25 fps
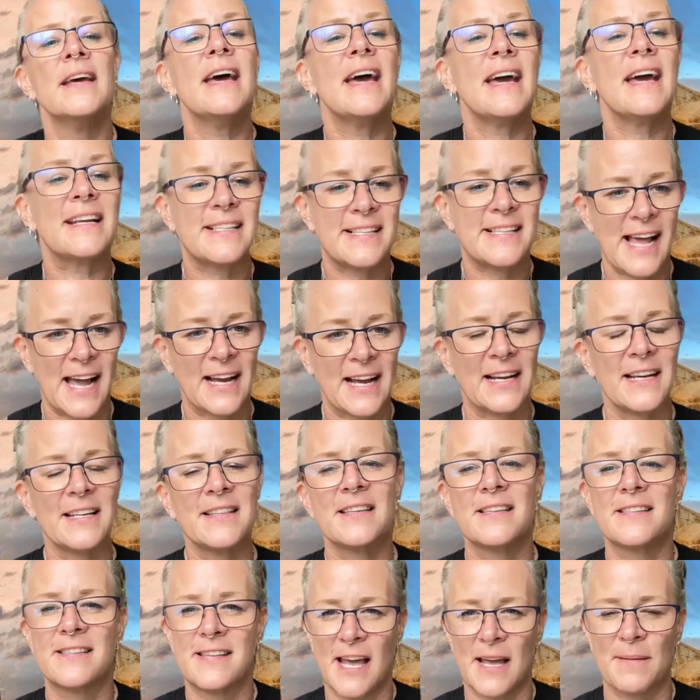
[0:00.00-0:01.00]
Exactly
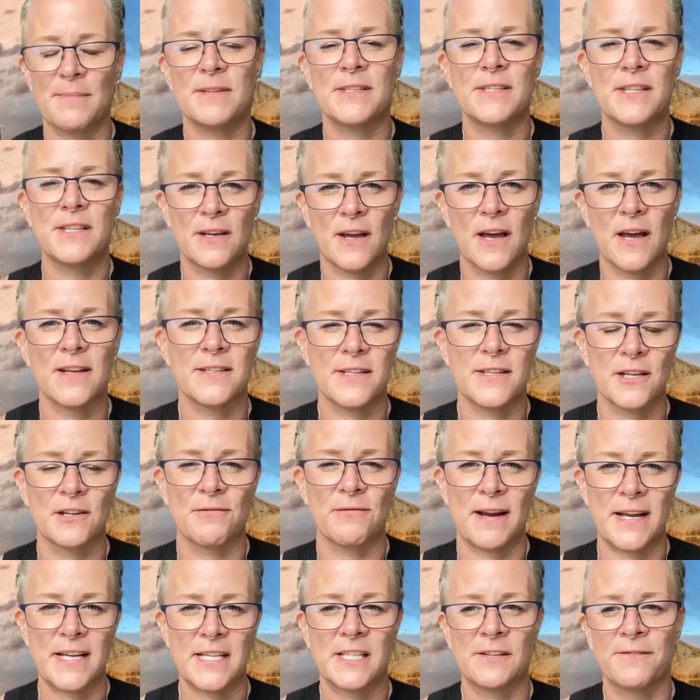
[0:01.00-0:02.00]
the same as the
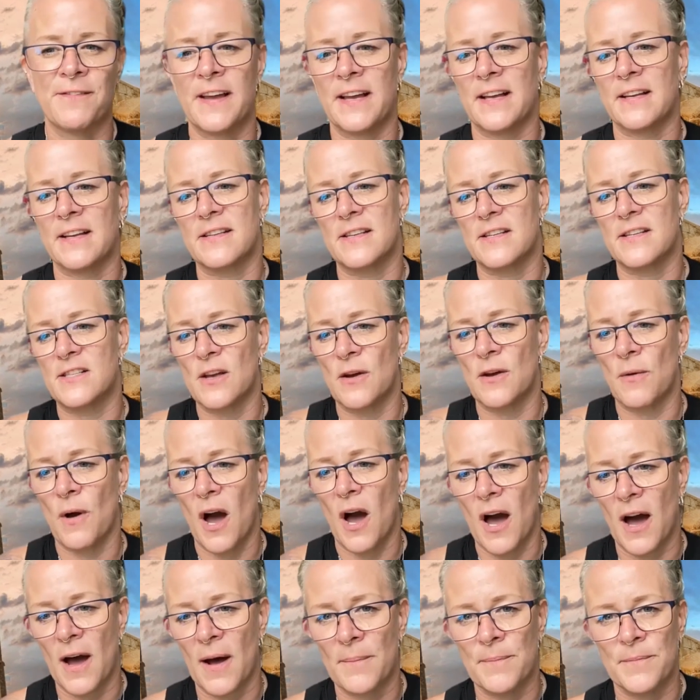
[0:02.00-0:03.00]
Great Sphinx. So
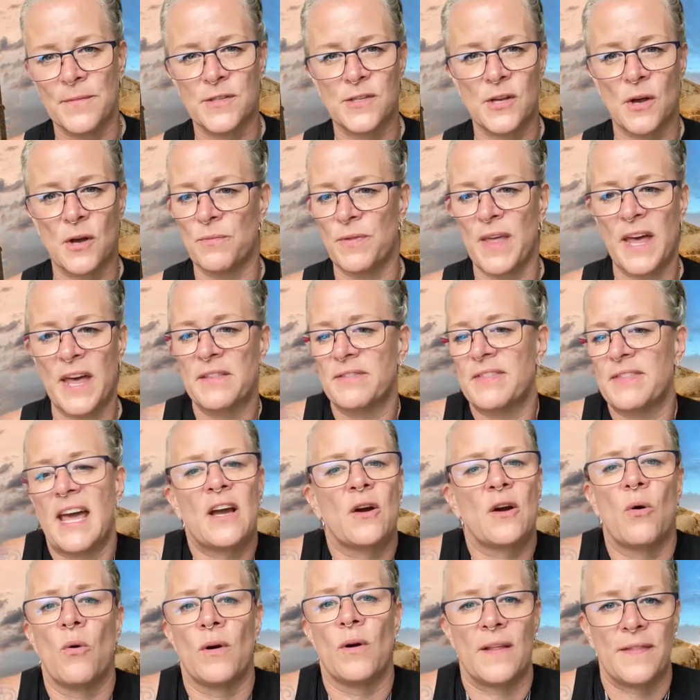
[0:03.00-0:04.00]
they
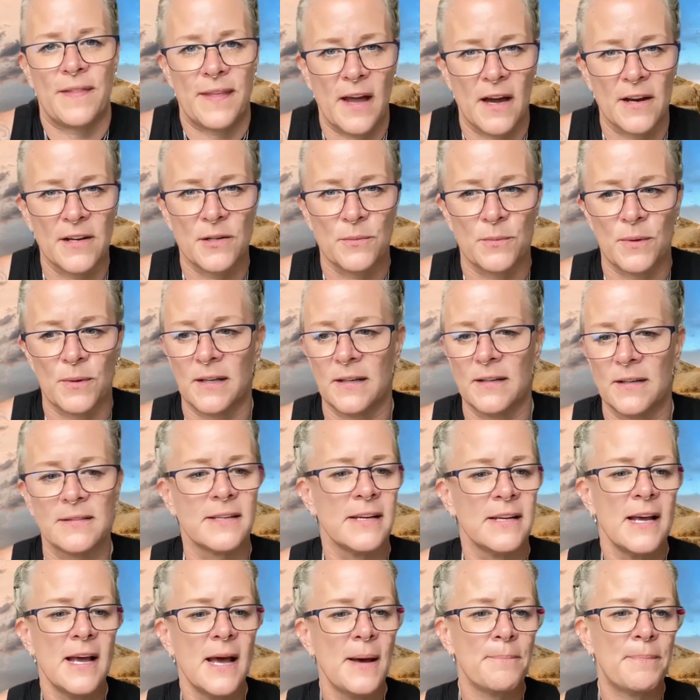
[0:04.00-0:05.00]
call it the underworld,
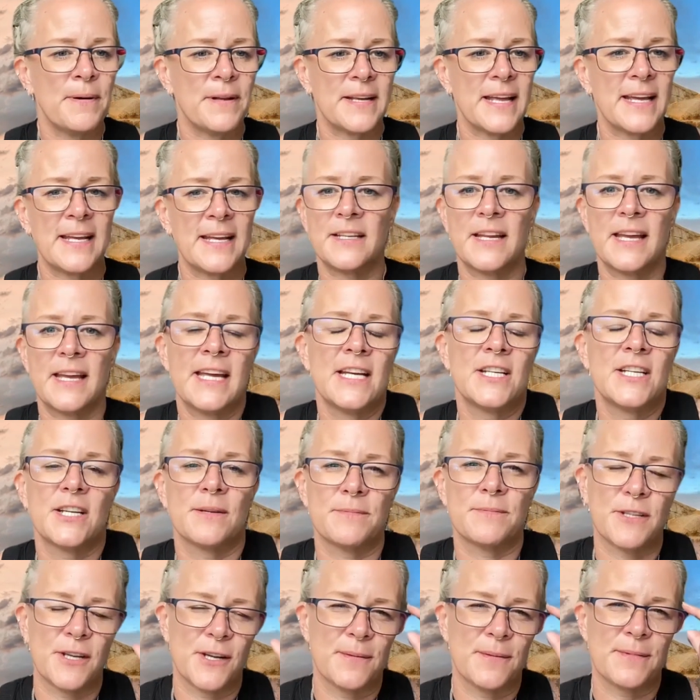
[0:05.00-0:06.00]
but in
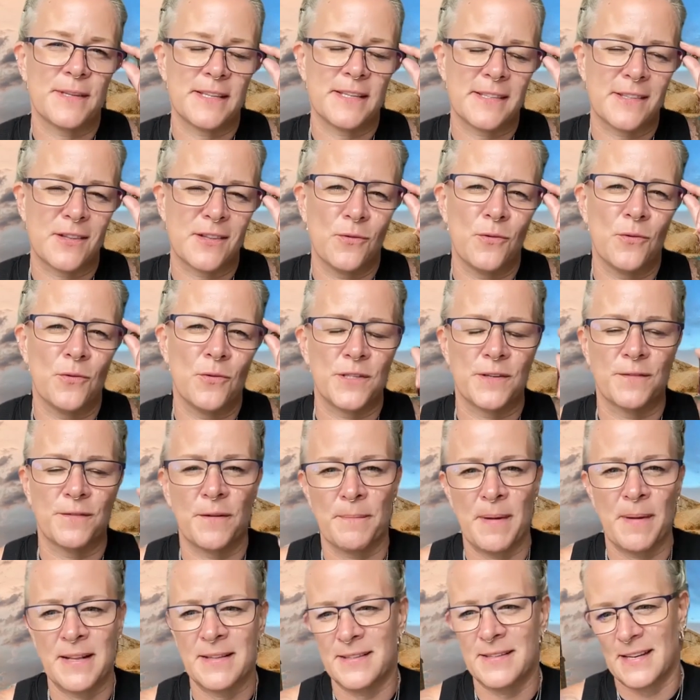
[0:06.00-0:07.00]
Egypt terms, it's the halls of
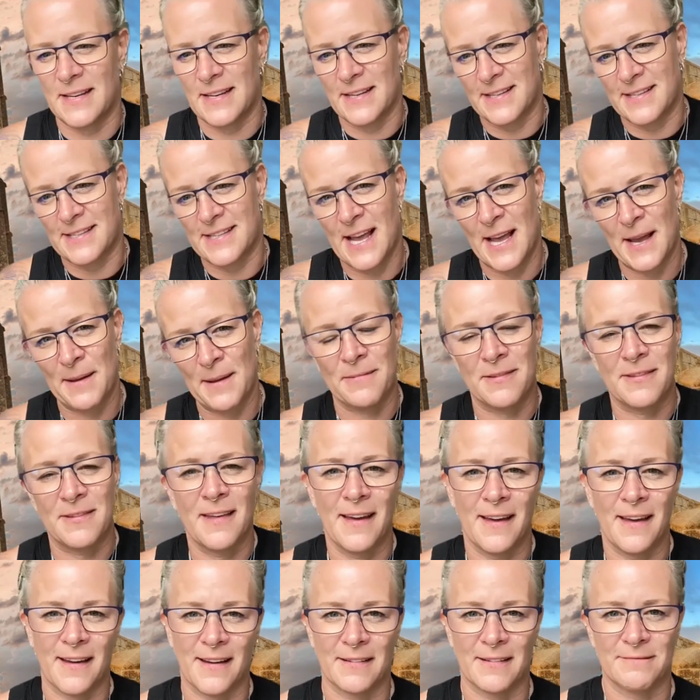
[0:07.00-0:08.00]
Amenti. Same
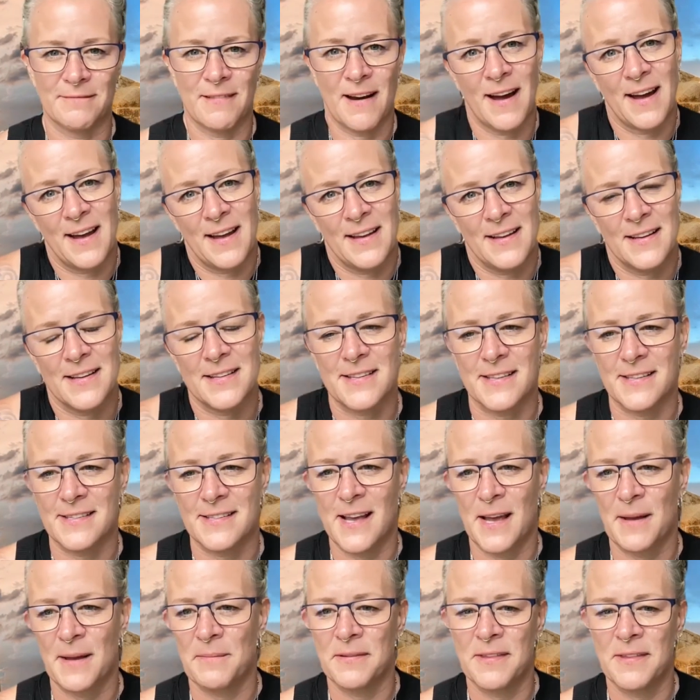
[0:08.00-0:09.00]
thing, right? It's the
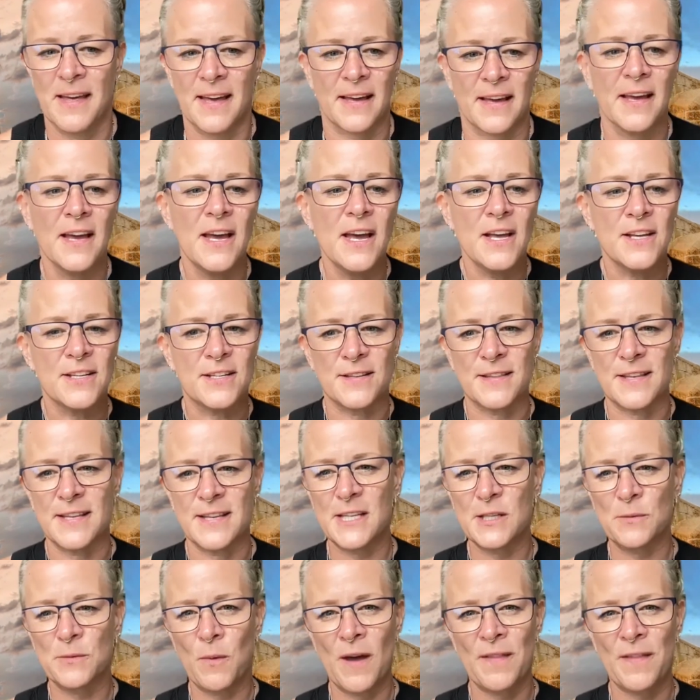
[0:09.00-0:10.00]
same thing. So this
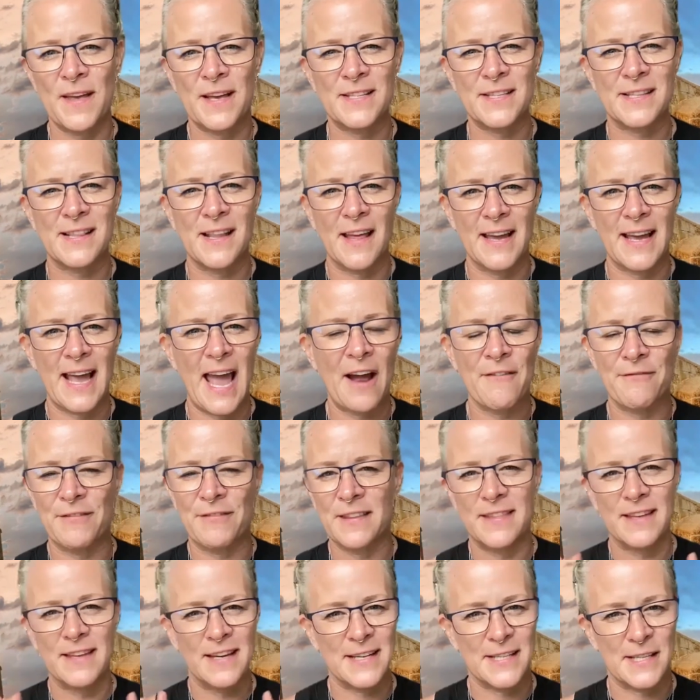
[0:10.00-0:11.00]
is where there's like
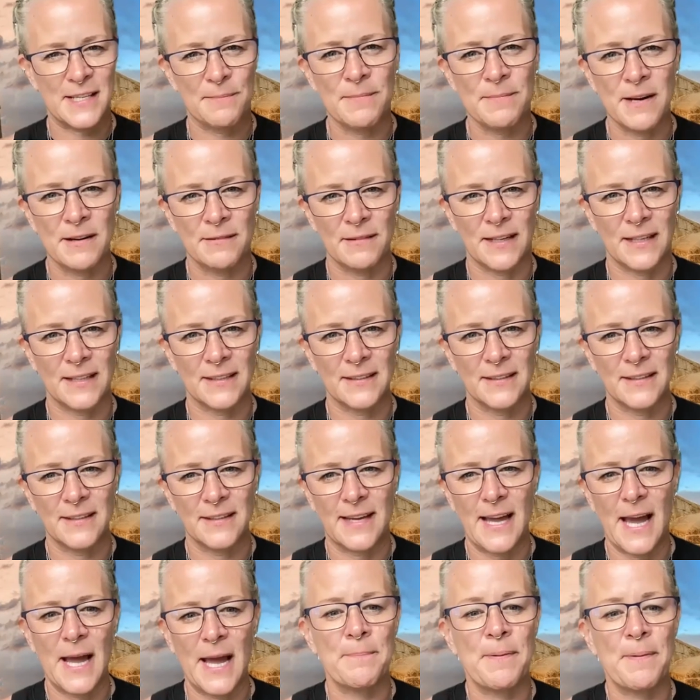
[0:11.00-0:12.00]
everything is a mirror,
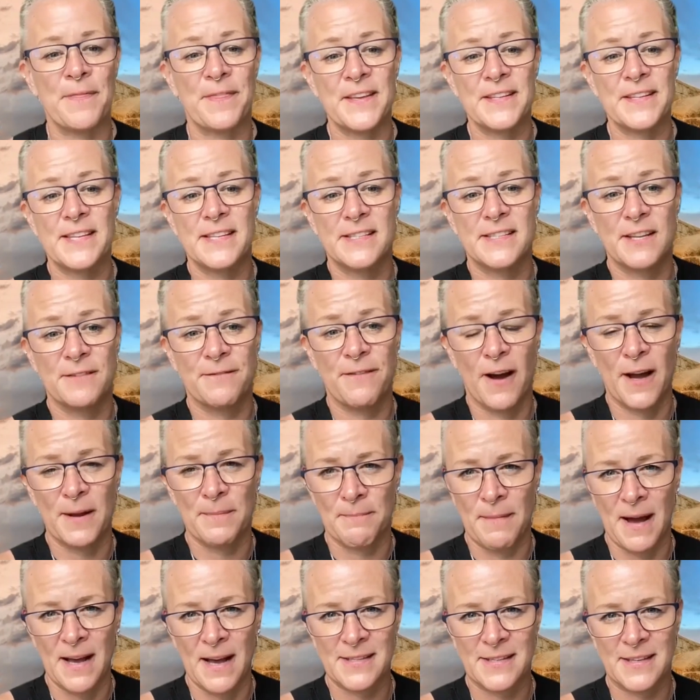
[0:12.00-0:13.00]
okay? But this is
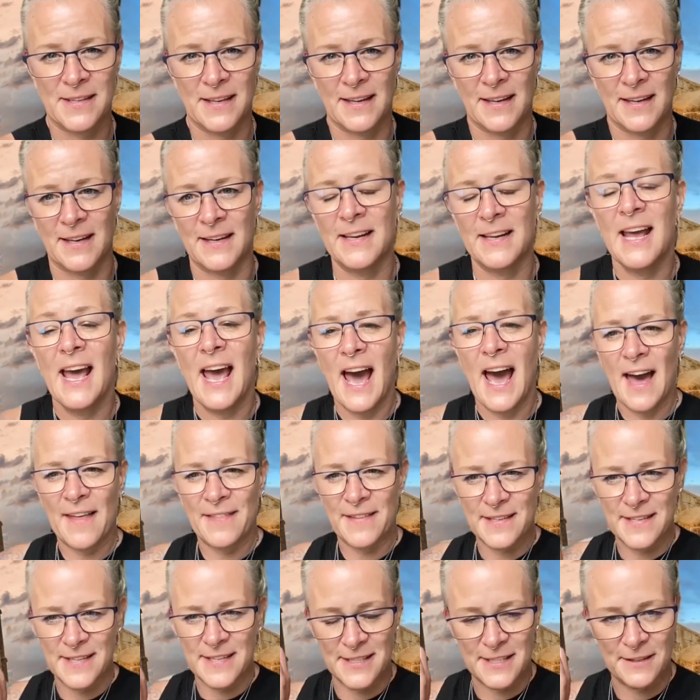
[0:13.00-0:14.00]
divine masculine and
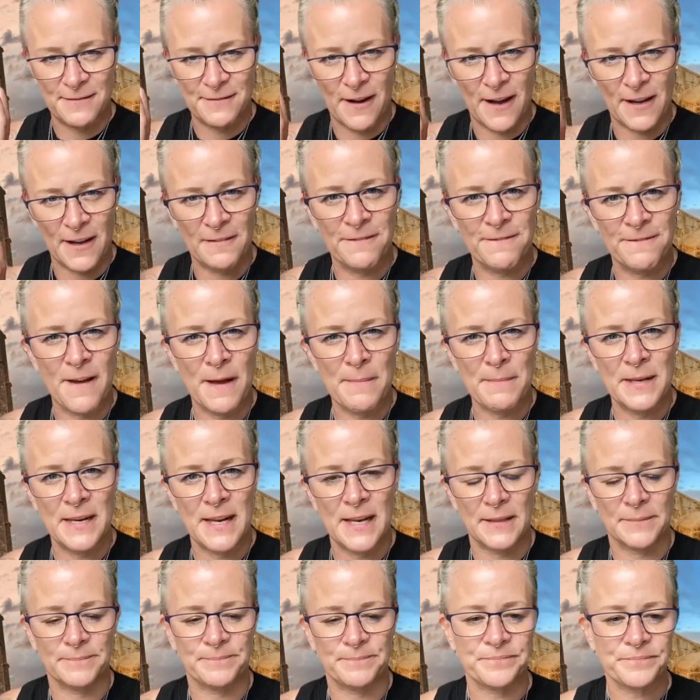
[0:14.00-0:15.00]
this is divine
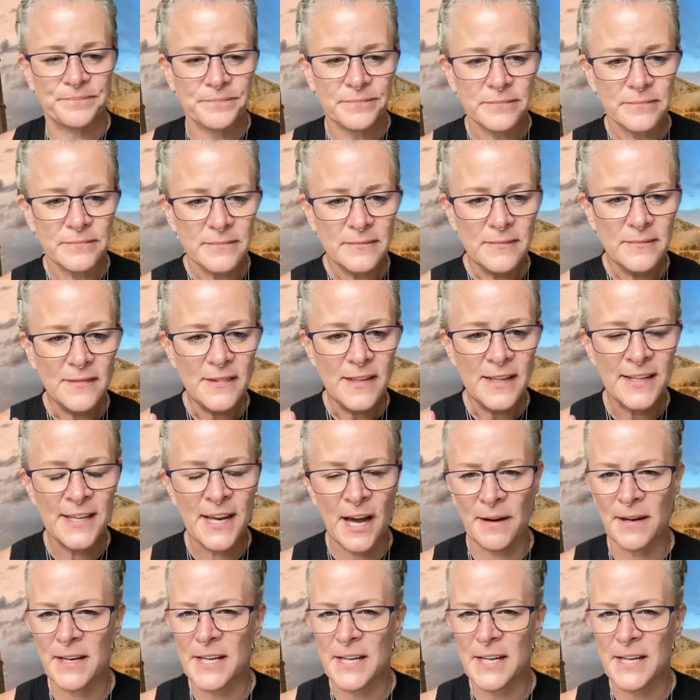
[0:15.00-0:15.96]
feminine. Now I'm